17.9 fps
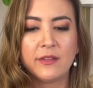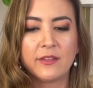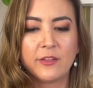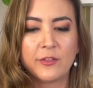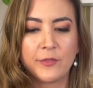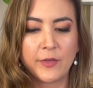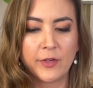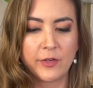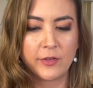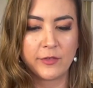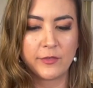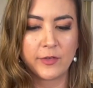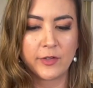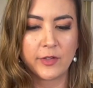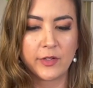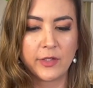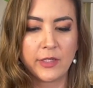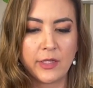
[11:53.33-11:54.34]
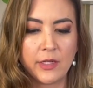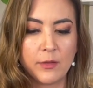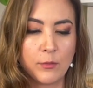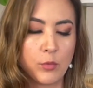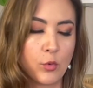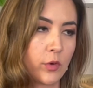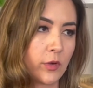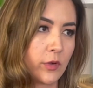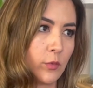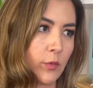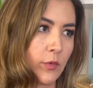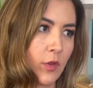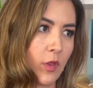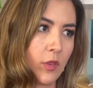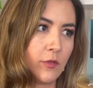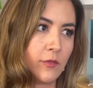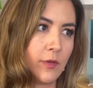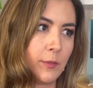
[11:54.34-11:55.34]
is very, very important with
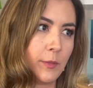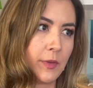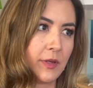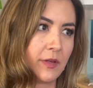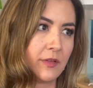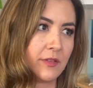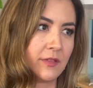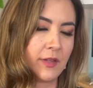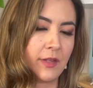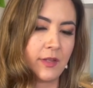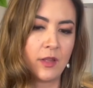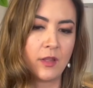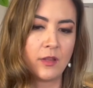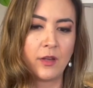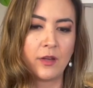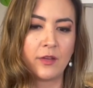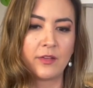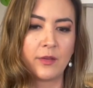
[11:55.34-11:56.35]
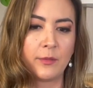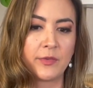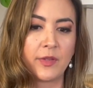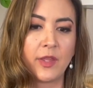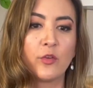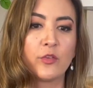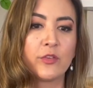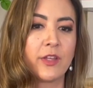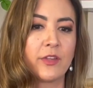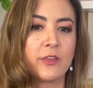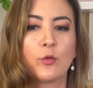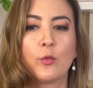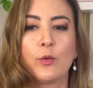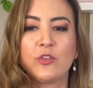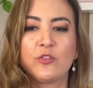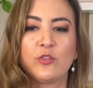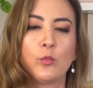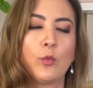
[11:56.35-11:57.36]
all of it because, and a lot of times I also get the
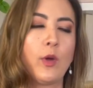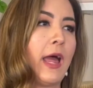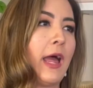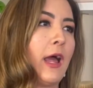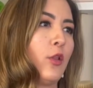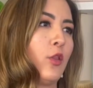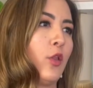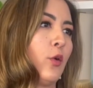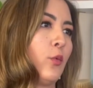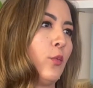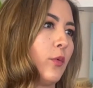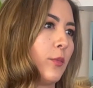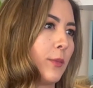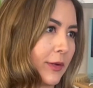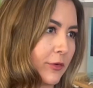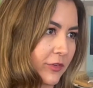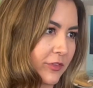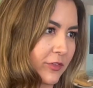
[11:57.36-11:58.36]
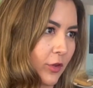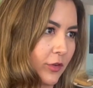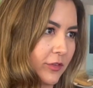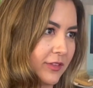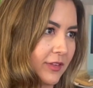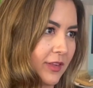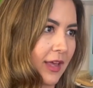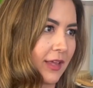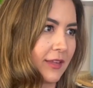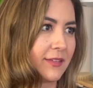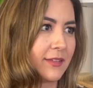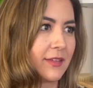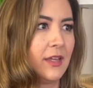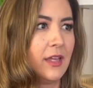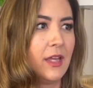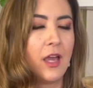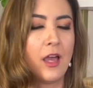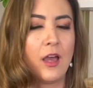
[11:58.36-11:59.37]
question, well, how long will my results
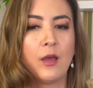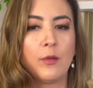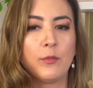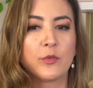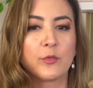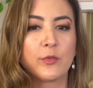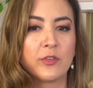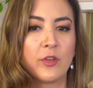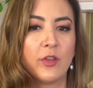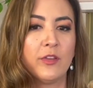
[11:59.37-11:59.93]
last? The results